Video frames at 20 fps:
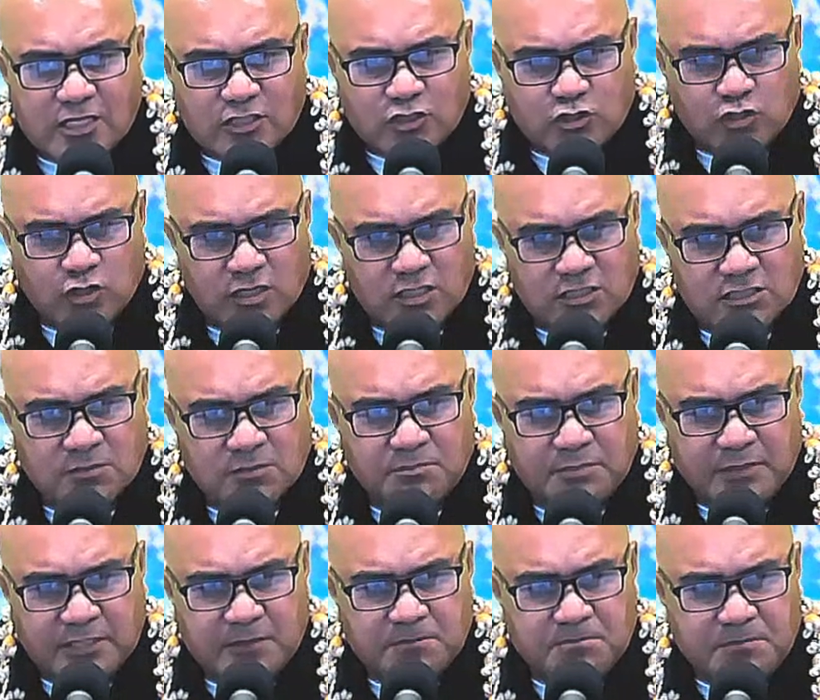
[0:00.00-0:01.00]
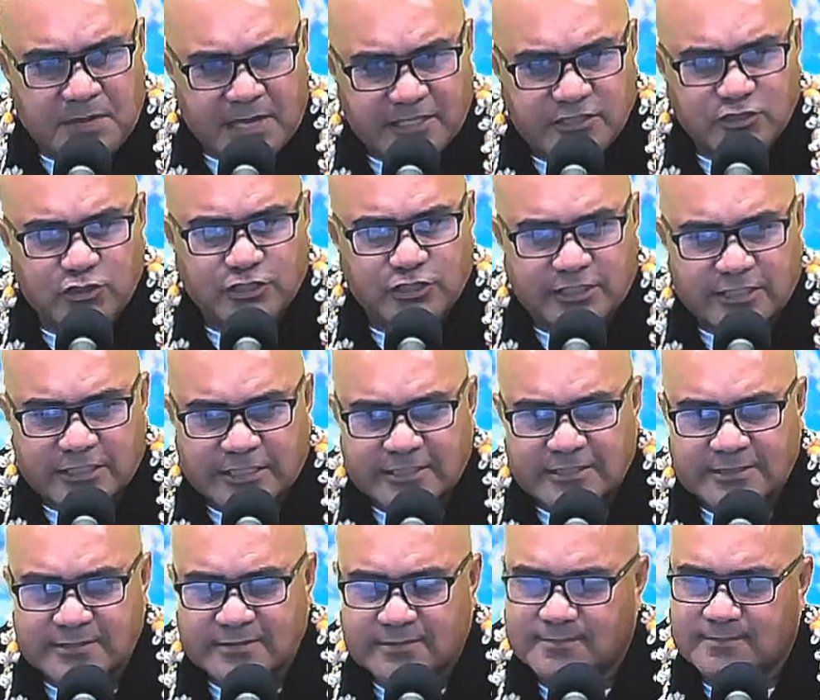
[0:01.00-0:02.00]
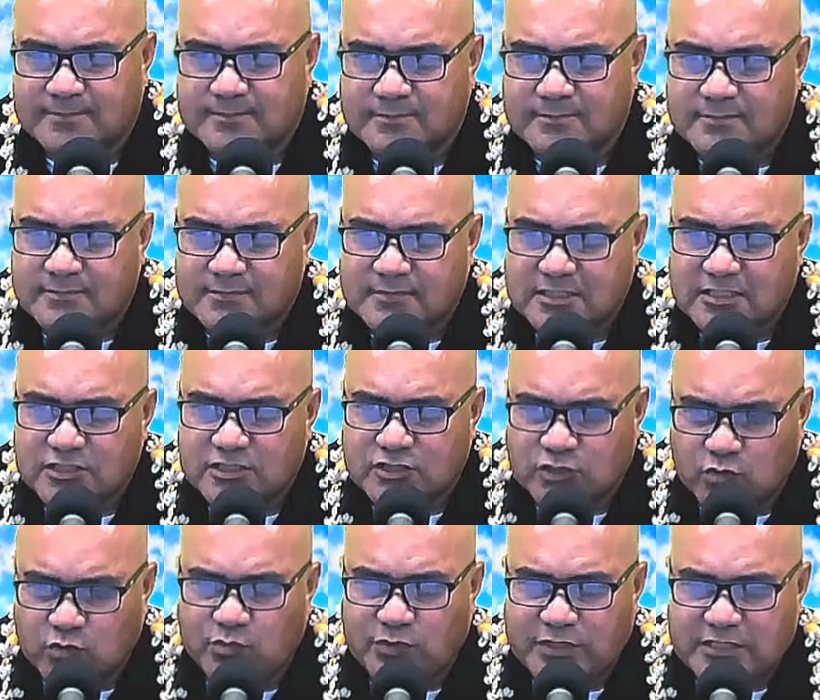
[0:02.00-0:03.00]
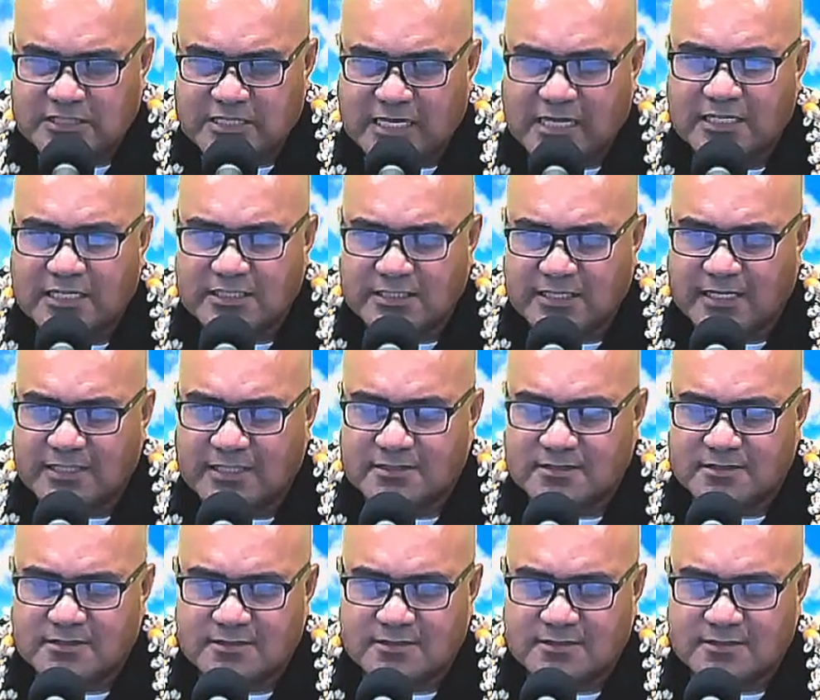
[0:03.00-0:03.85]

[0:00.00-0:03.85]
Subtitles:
just be patient. Don't retaliate.